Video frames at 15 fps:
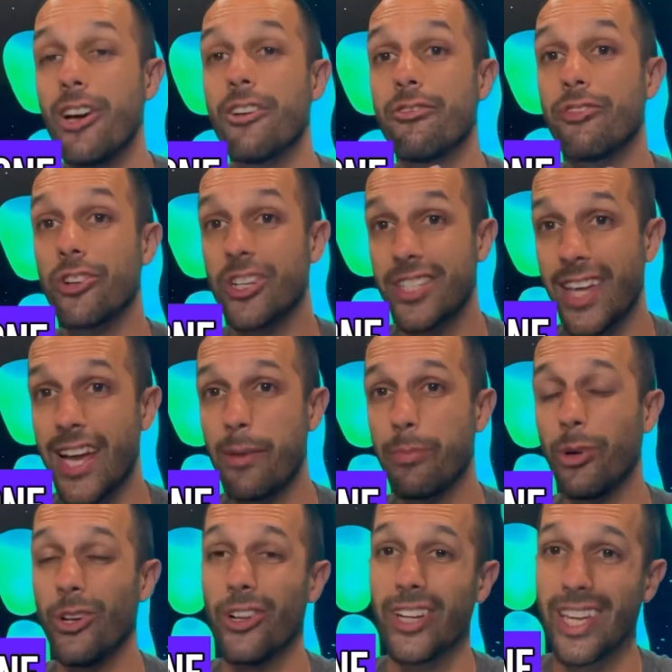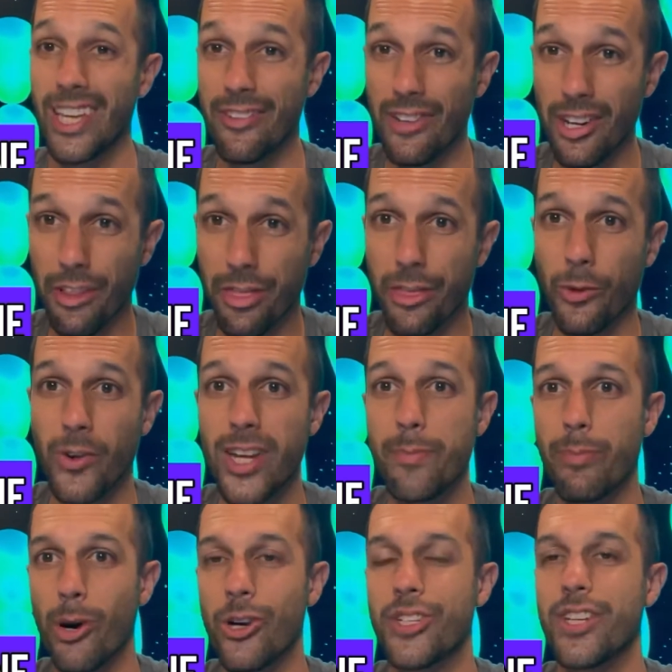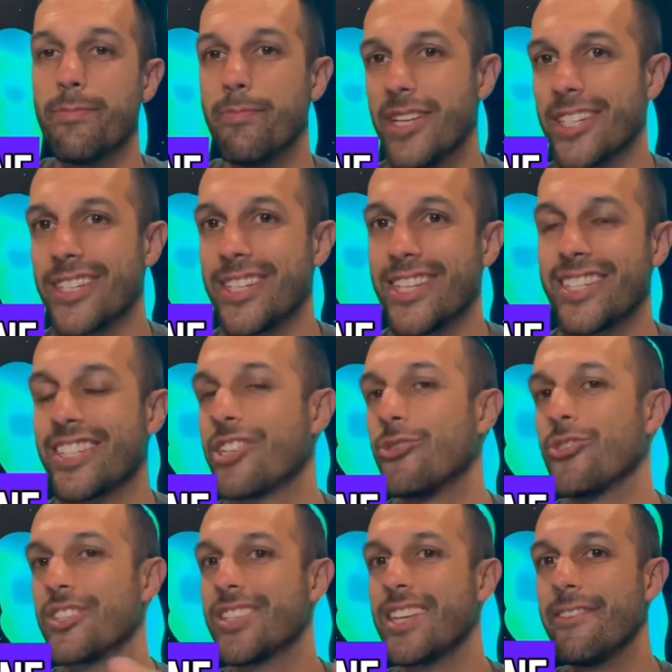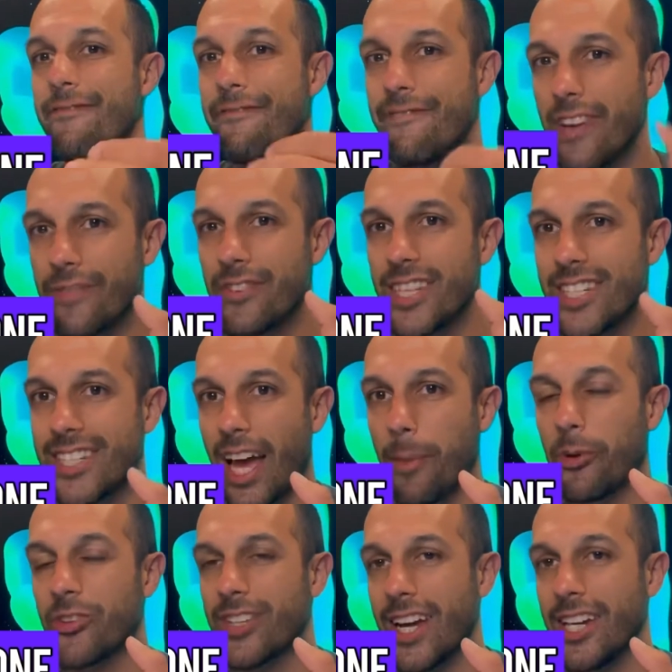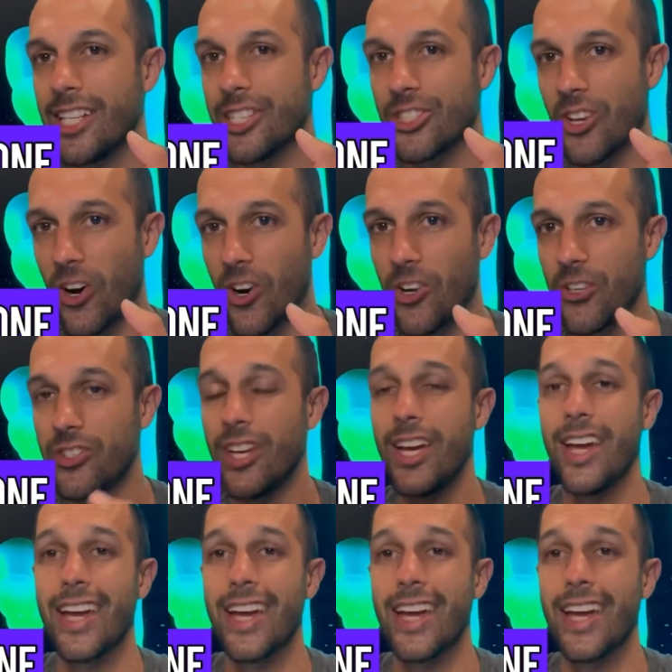For example, even a 3-person business could receive 50 simultaneous calls